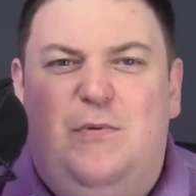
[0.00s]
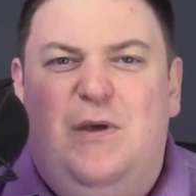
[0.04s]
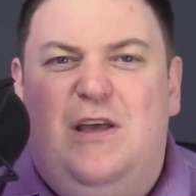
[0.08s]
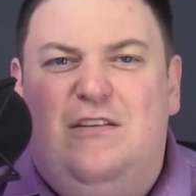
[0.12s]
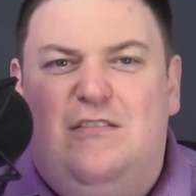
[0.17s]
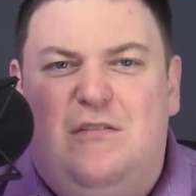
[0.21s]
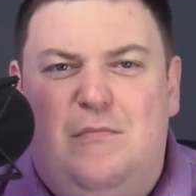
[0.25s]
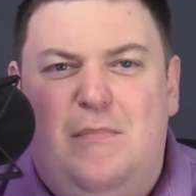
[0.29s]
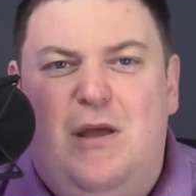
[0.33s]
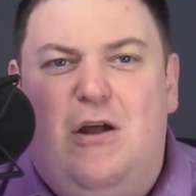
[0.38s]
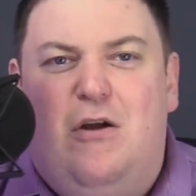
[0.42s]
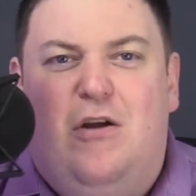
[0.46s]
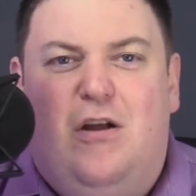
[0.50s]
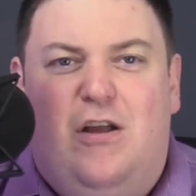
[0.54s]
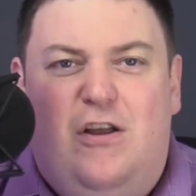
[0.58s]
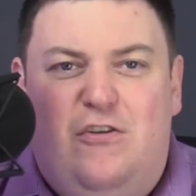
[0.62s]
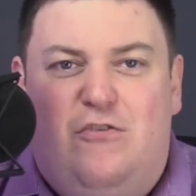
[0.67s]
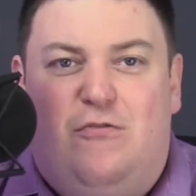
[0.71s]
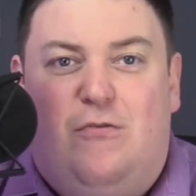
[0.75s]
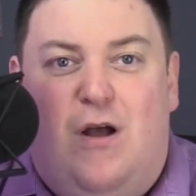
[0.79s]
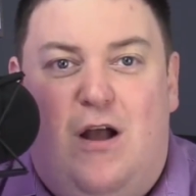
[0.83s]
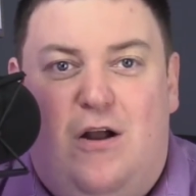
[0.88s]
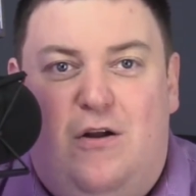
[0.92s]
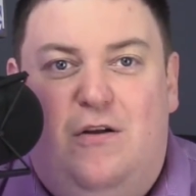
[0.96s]
because
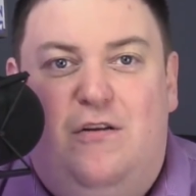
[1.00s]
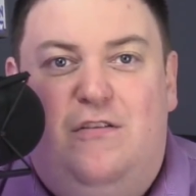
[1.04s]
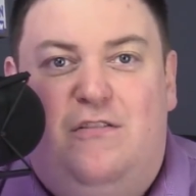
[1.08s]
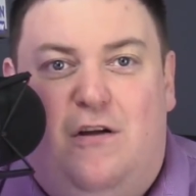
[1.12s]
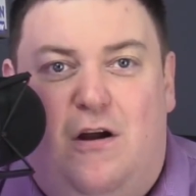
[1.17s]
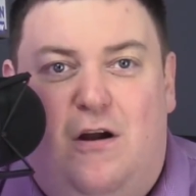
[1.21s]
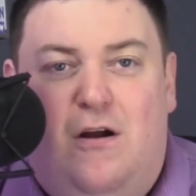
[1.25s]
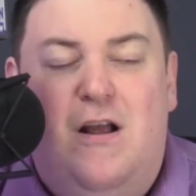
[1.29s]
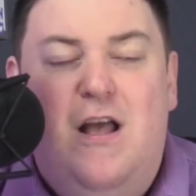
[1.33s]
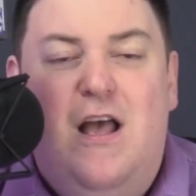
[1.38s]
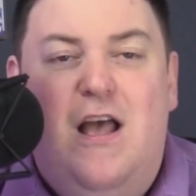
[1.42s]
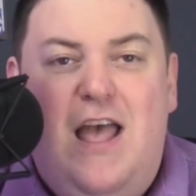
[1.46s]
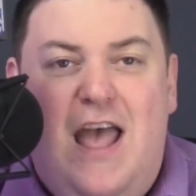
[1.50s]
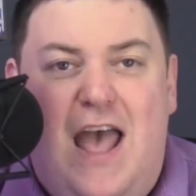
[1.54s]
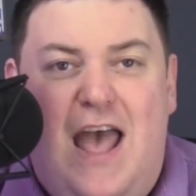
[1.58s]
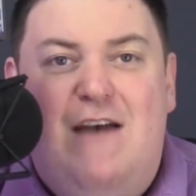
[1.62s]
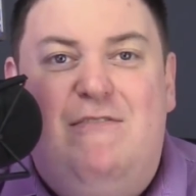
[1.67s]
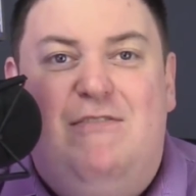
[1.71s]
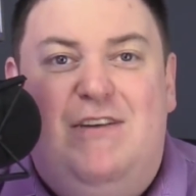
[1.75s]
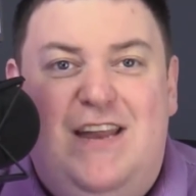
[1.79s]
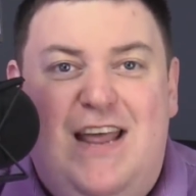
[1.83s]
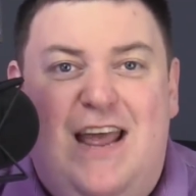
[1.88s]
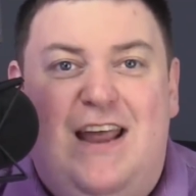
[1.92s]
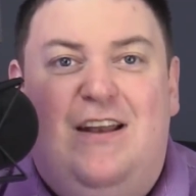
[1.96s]
American truckers are
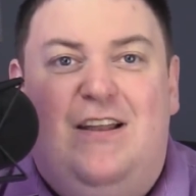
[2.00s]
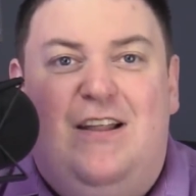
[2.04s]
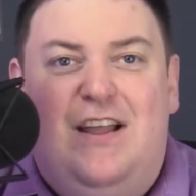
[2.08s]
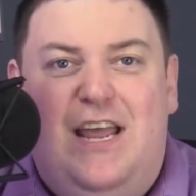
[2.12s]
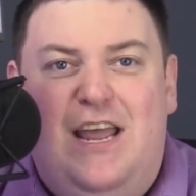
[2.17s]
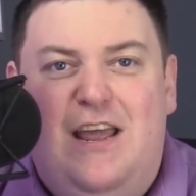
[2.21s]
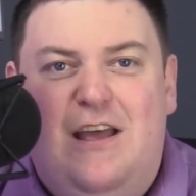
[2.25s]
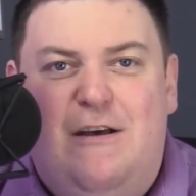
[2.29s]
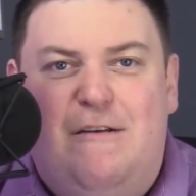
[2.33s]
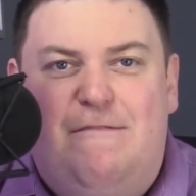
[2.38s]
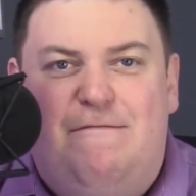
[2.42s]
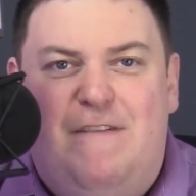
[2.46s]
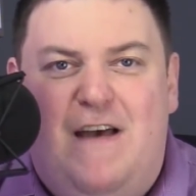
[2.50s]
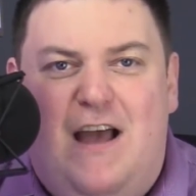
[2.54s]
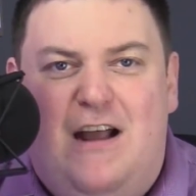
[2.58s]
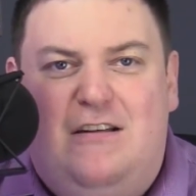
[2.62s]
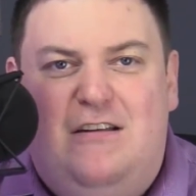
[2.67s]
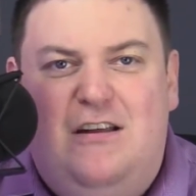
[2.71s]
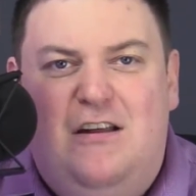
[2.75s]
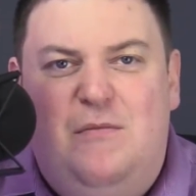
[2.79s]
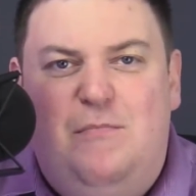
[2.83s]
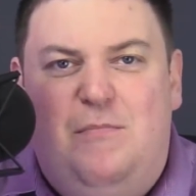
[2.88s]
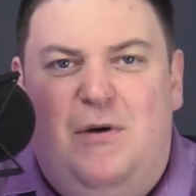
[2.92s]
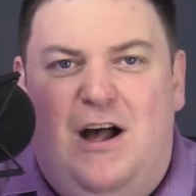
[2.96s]
evidently
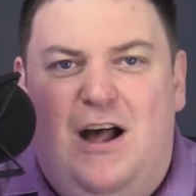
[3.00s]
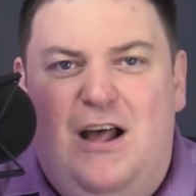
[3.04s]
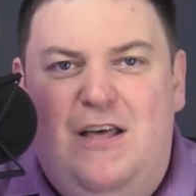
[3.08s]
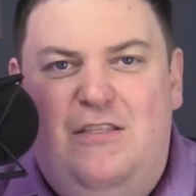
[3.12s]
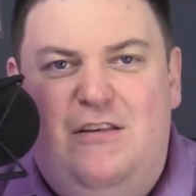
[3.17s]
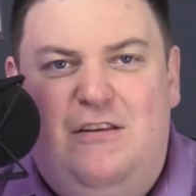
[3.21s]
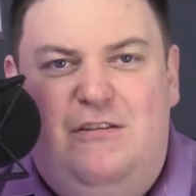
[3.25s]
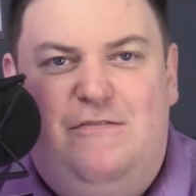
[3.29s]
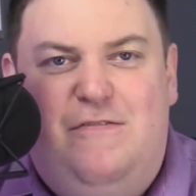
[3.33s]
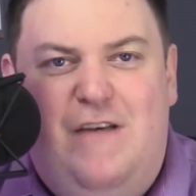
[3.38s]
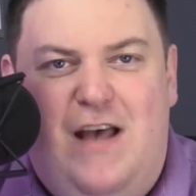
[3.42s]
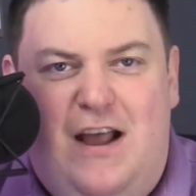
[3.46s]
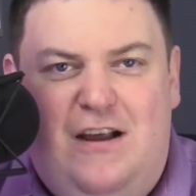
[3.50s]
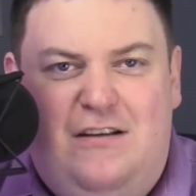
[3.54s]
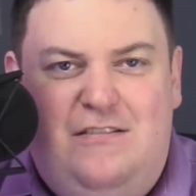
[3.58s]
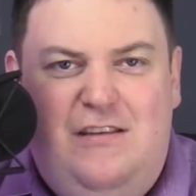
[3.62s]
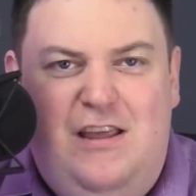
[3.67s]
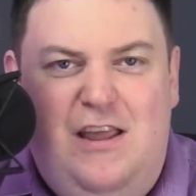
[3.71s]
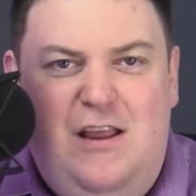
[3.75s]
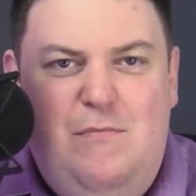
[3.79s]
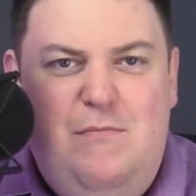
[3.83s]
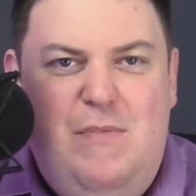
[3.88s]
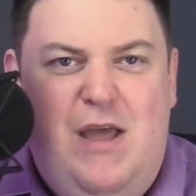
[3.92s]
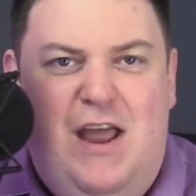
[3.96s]
affected by this
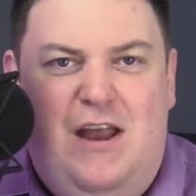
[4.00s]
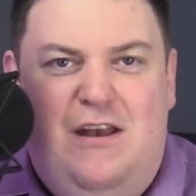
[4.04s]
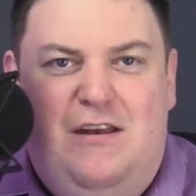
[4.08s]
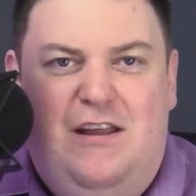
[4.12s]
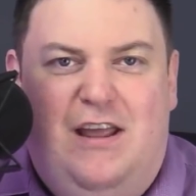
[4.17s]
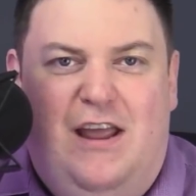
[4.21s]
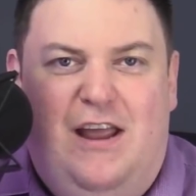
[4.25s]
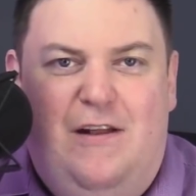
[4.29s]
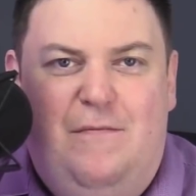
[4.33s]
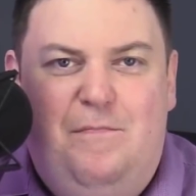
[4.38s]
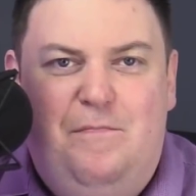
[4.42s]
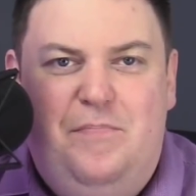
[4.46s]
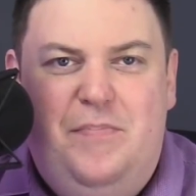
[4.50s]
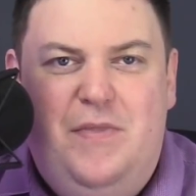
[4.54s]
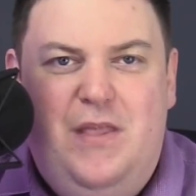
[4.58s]
vaccine mandate.